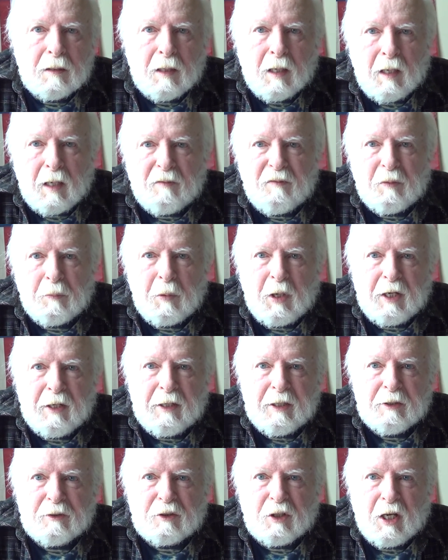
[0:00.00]
Hi
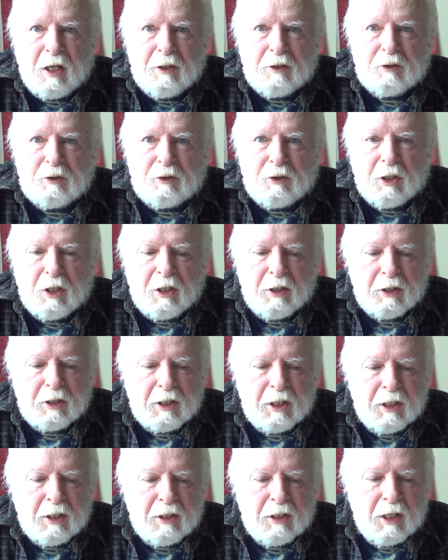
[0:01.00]
everybody, it's Honest John
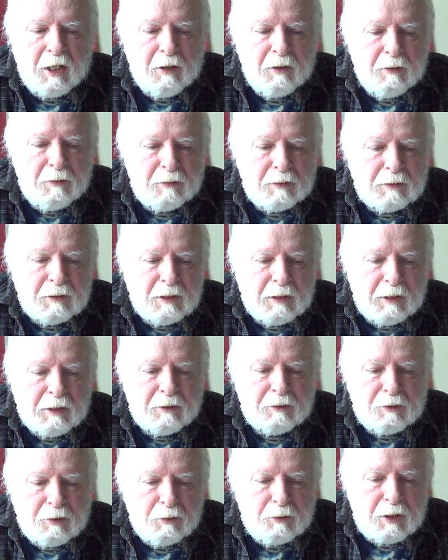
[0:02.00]
again. Now,
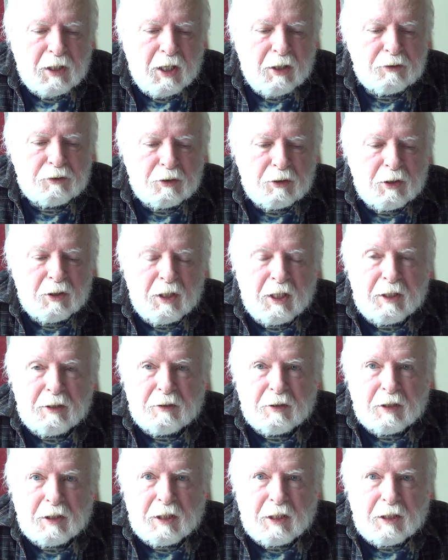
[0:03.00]
in
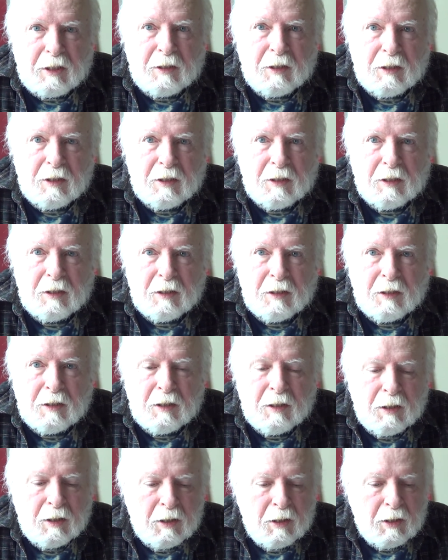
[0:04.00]
2018,
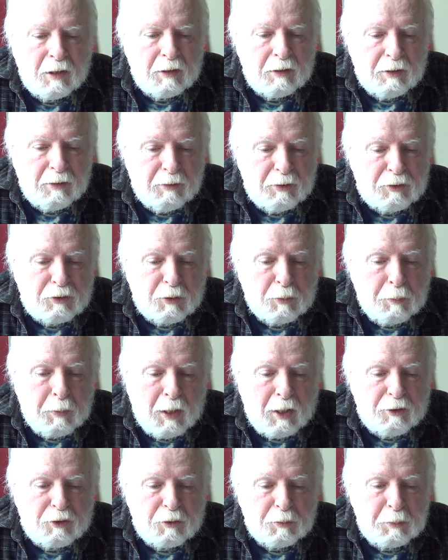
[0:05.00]
there is the
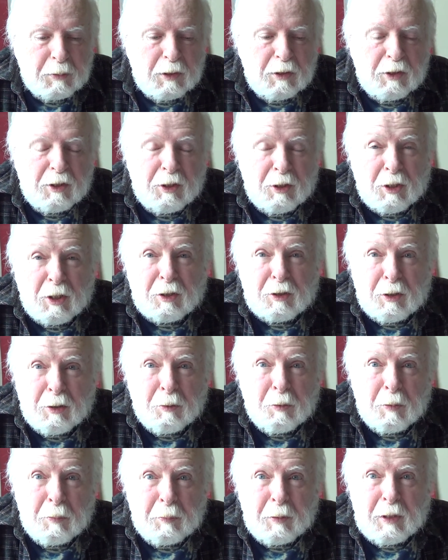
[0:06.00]
possibility that
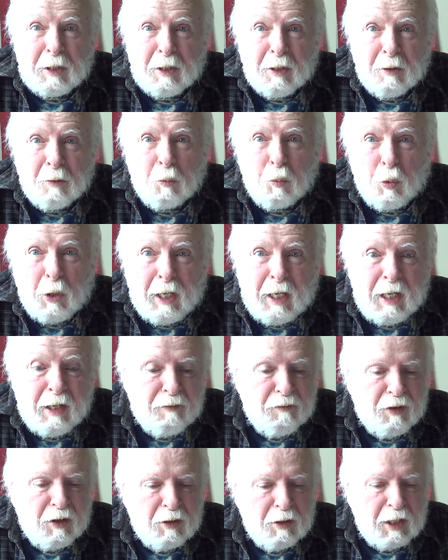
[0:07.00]
there will be a
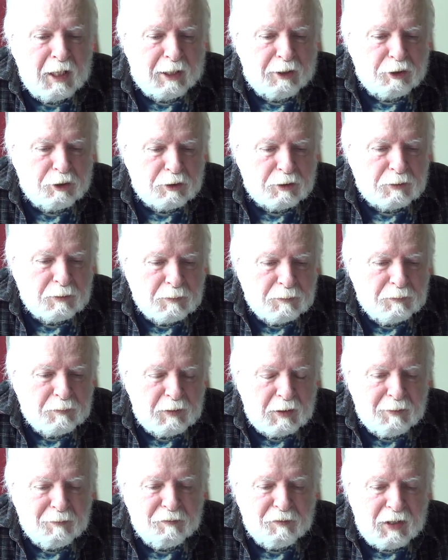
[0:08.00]
wave election
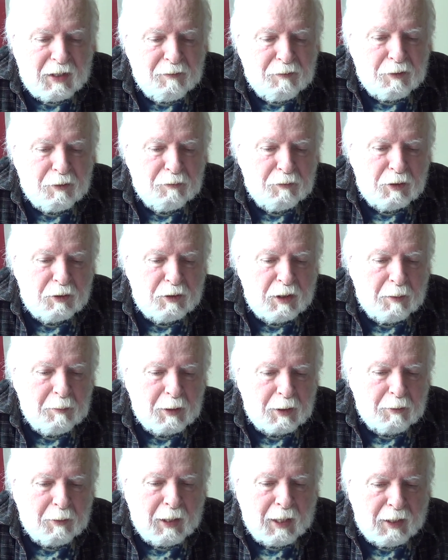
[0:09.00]
in favor of the
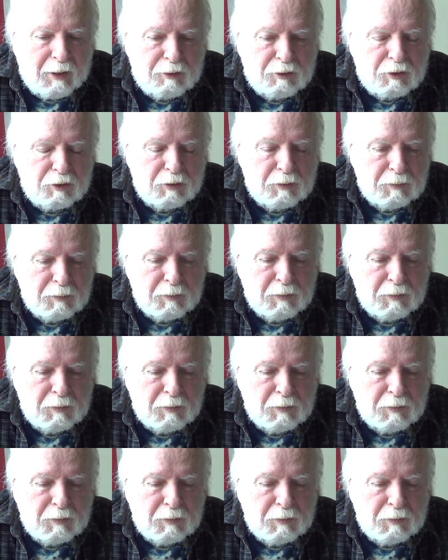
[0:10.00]
Democrats.